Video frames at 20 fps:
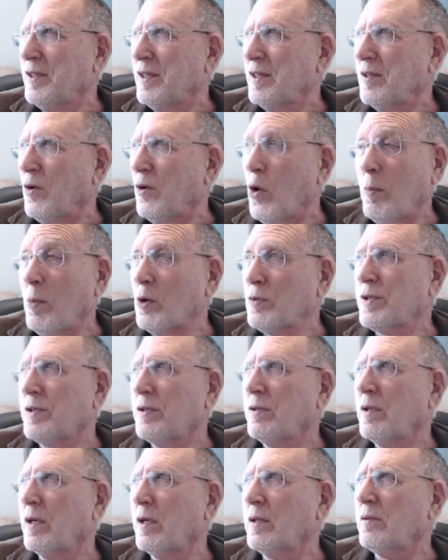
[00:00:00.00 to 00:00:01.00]
almost,
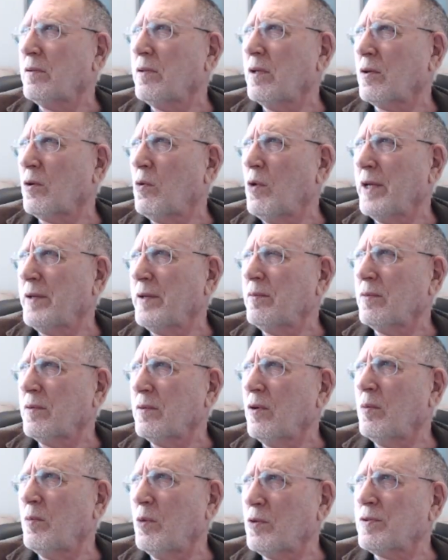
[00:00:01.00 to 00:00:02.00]
not quite,
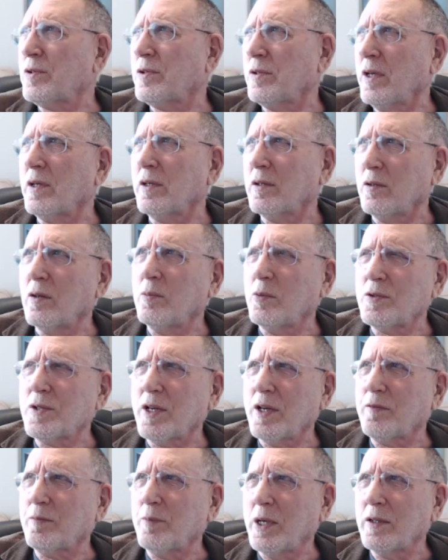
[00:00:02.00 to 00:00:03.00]
almost, yeah, almost half
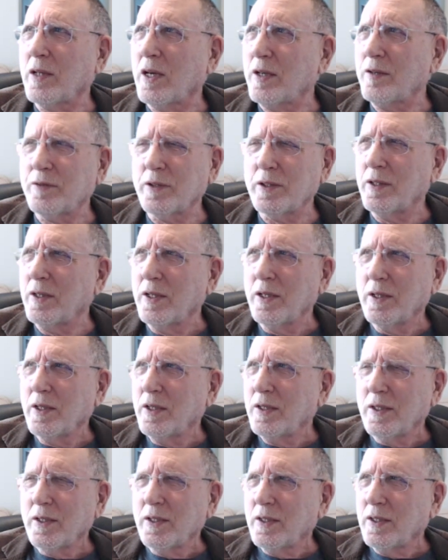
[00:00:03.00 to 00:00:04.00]
my life. And
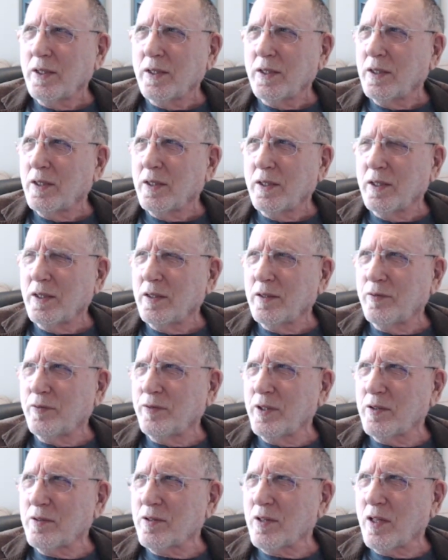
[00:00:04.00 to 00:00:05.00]
it
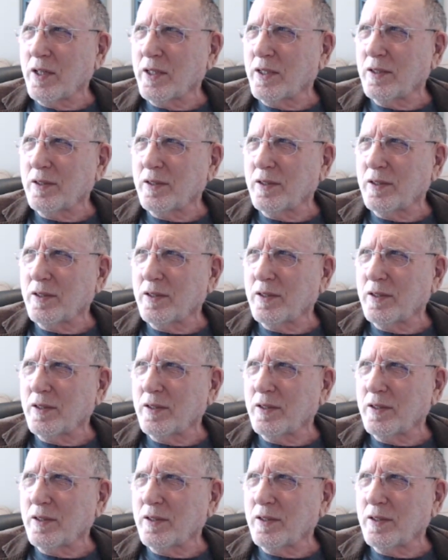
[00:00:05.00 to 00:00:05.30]
feels like,